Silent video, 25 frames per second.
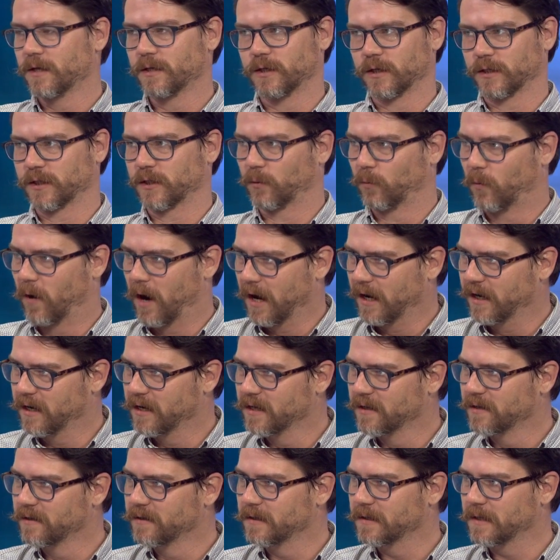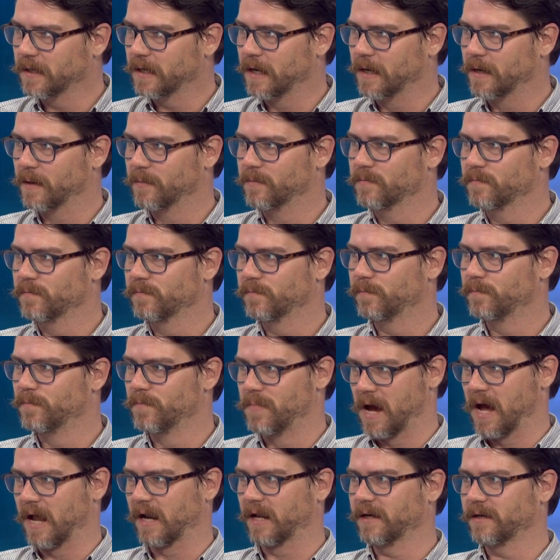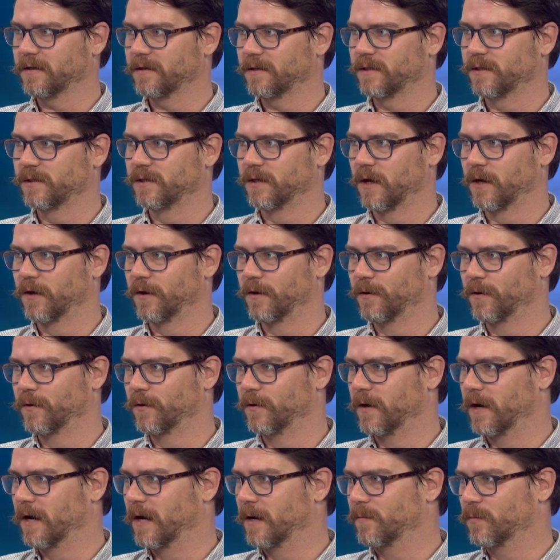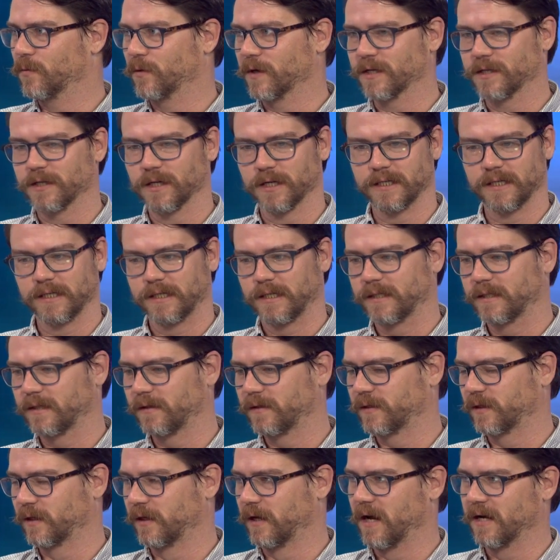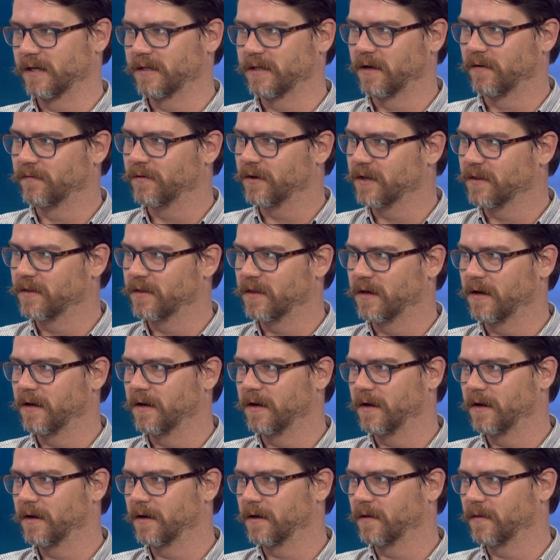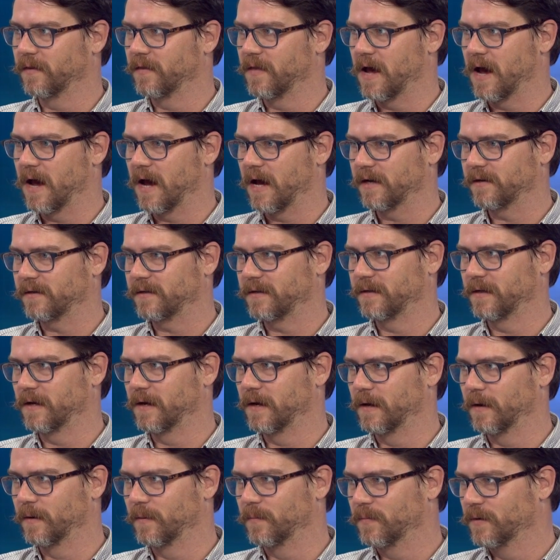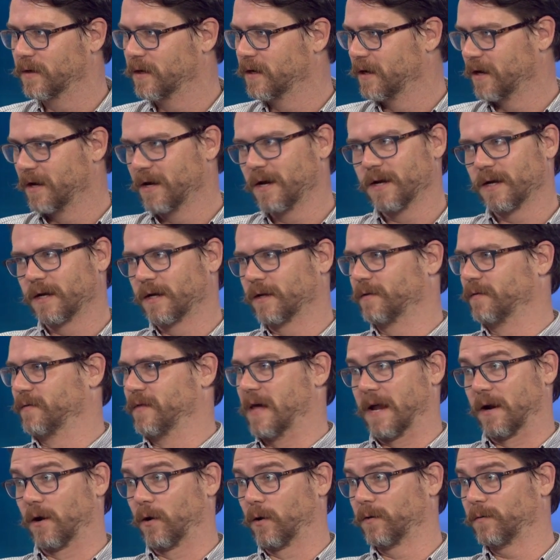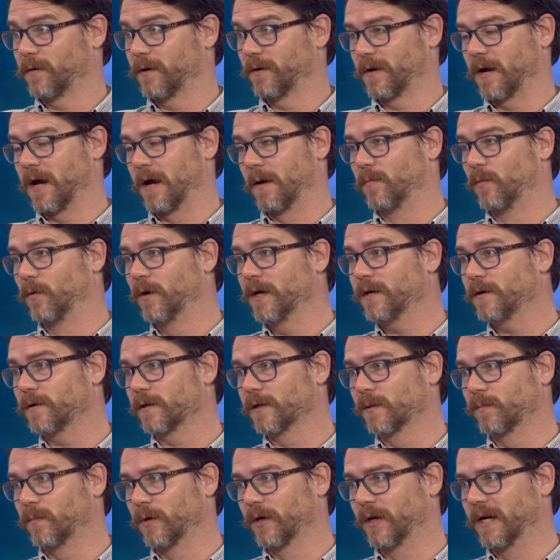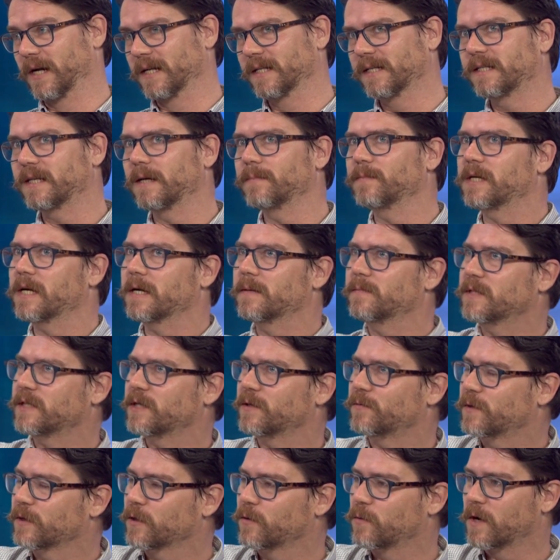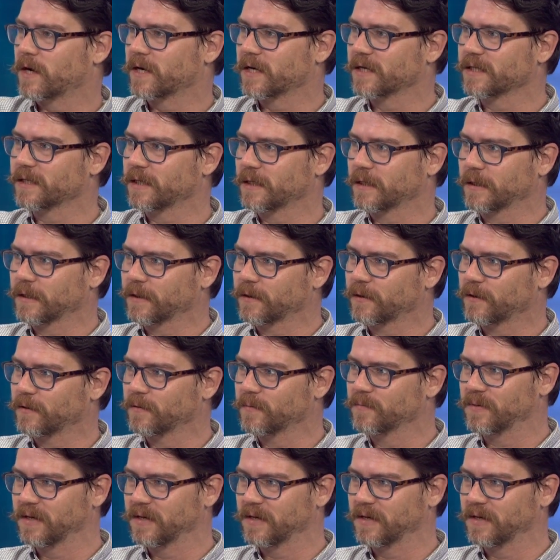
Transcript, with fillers: just a write-in um, ballot. So um, we just select everything that um, that our um, readers put in. Sometimes it requires a little